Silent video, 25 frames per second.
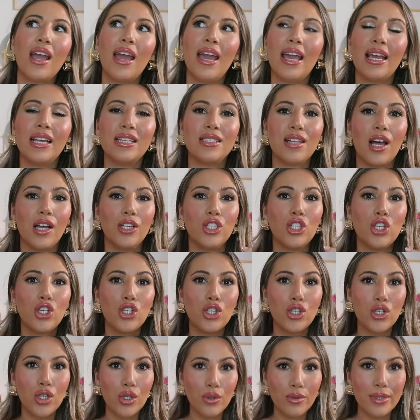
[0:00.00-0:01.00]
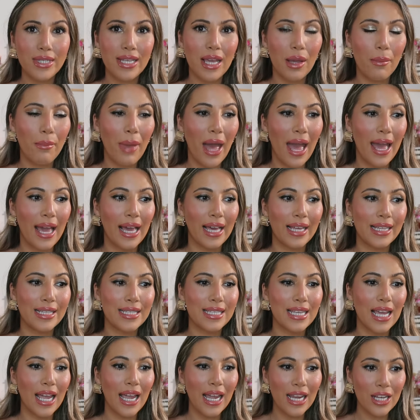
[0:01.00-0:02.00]
it is like shooting
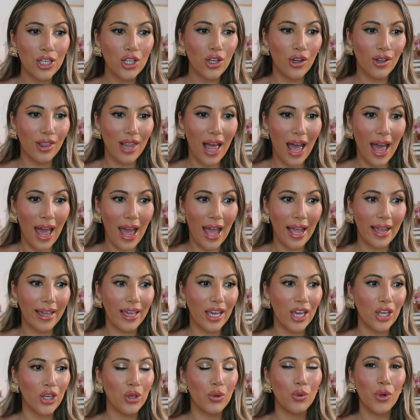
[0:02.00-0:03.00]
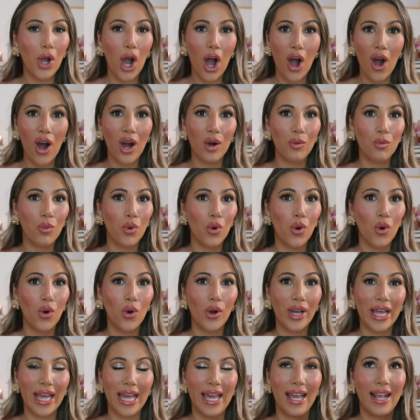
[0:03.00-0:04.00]
pains in your leg. You can't
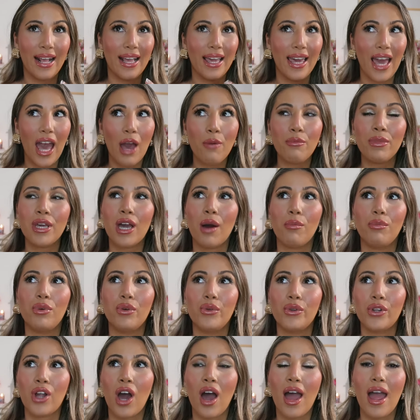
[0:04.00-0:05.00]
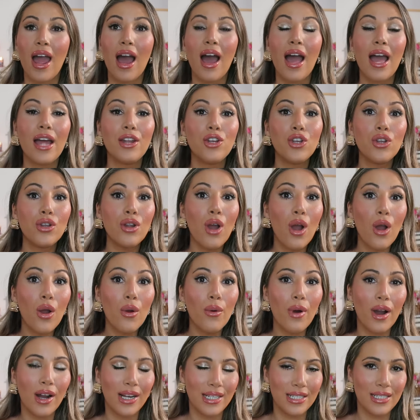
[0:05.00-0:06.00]
walk. It kept me up all night. I had
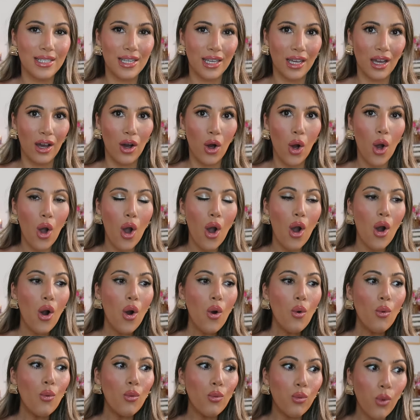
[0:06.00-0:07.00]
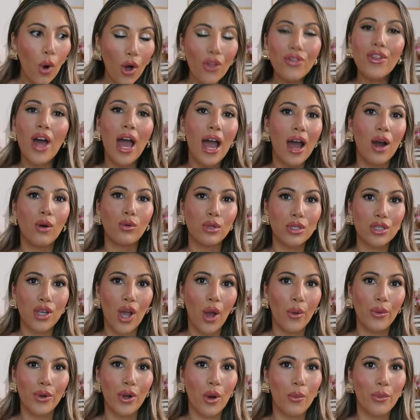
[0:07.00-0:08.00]
no idea what the hell was
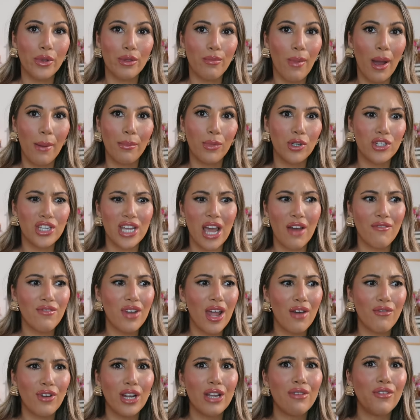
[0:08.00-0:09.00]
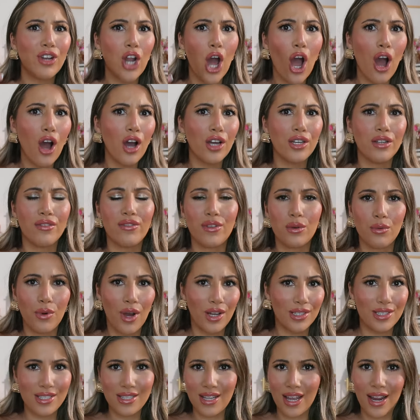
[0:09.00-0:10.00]
going on with my body. I've never even heard of the
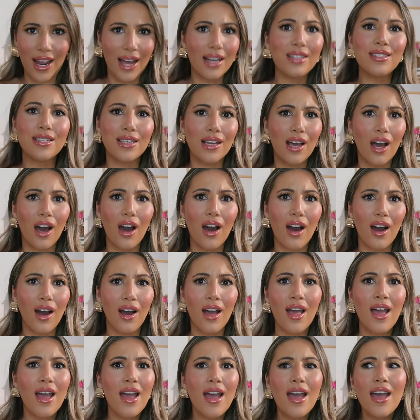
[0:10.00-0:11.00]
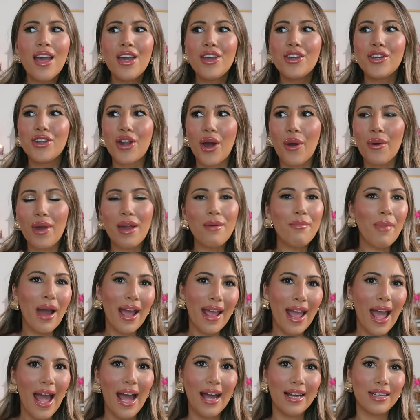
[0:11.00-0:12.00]
word sciatica. You know, in
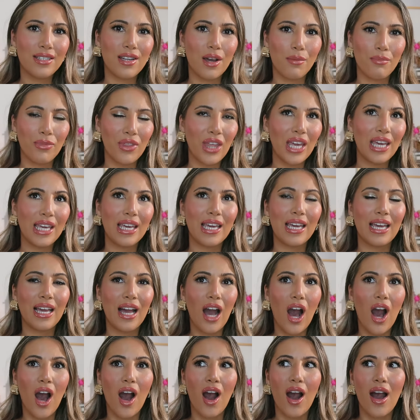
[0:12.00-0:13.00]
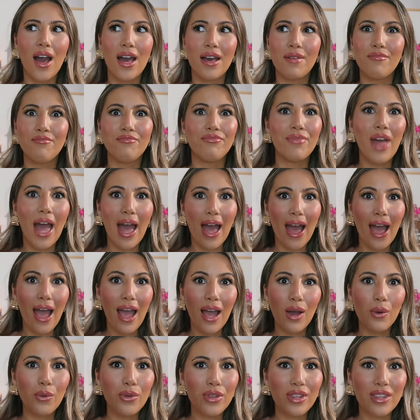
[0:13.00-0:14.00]
my head, I'm thinking I'm a
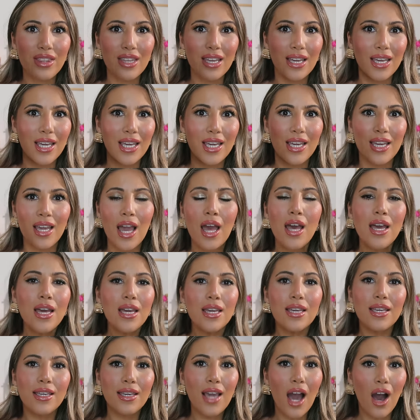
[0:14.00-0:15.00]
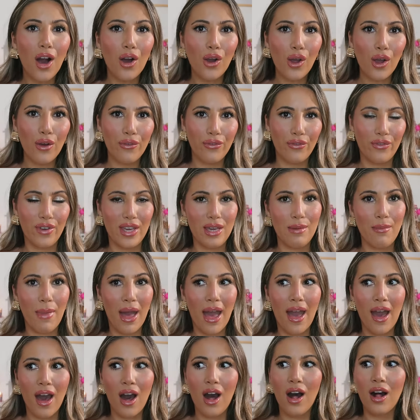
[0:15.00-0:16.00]
healthy, young
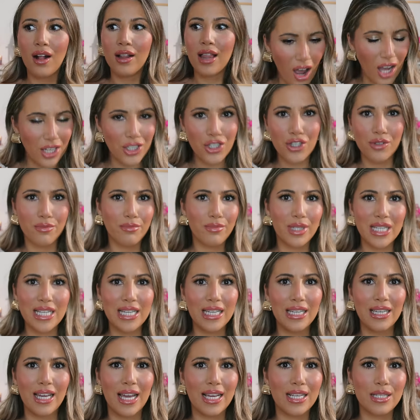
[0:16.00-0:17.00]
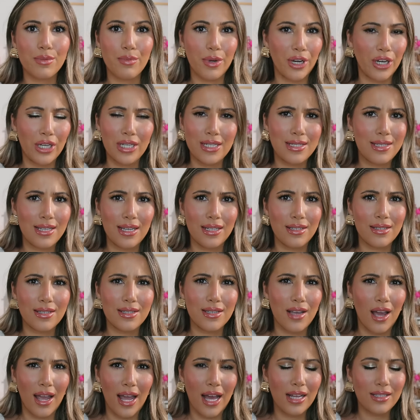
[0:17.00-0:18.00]
female. I shouldn't be experiencing
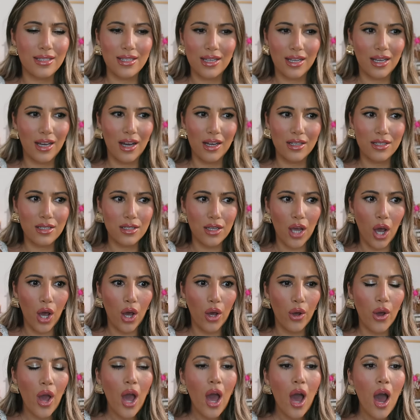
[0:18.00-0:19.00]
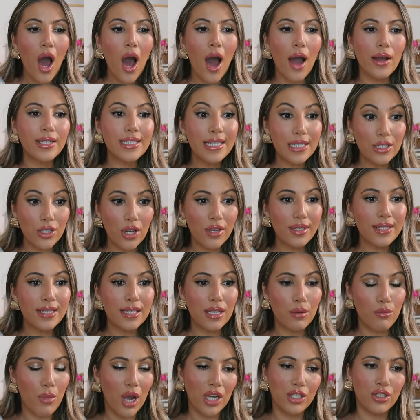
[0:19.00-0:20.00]
sciatica. So I did go and
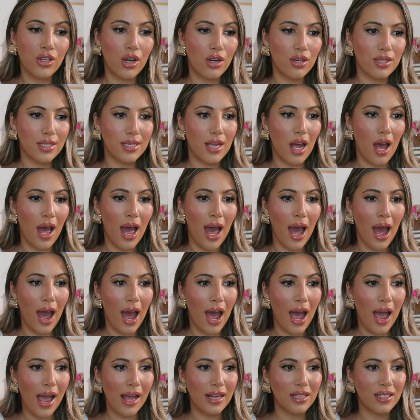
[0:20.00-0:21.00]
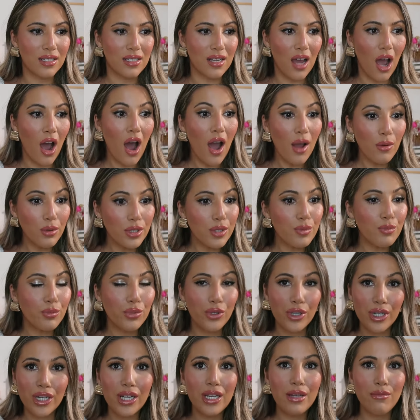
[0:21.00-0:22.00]
see my doctor and I was
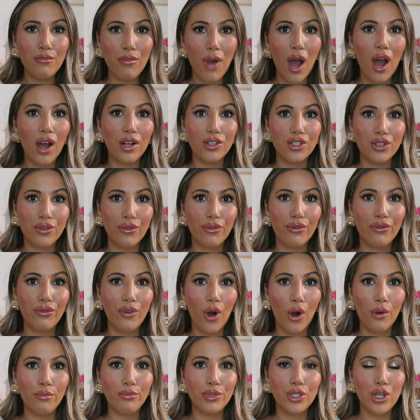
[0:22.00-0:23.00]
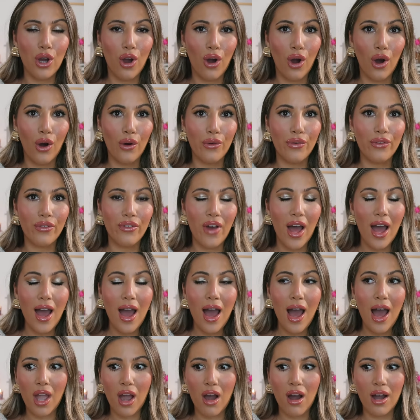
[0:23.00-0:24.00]
pretty much fobbed off.
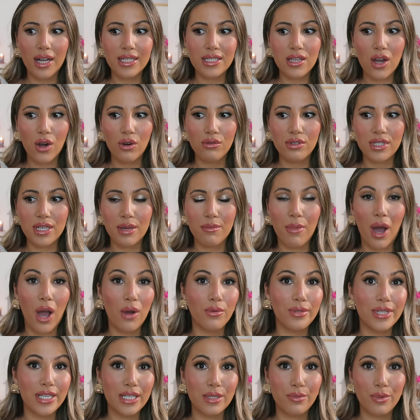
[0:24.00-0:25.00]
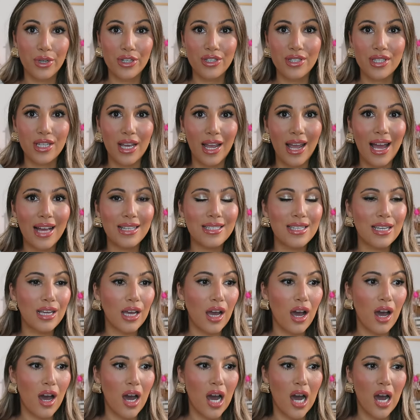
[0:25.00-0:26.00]
I told him I was experiencing
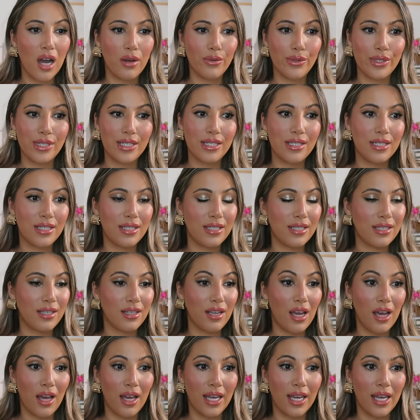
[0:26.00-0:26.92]
sciatica. I was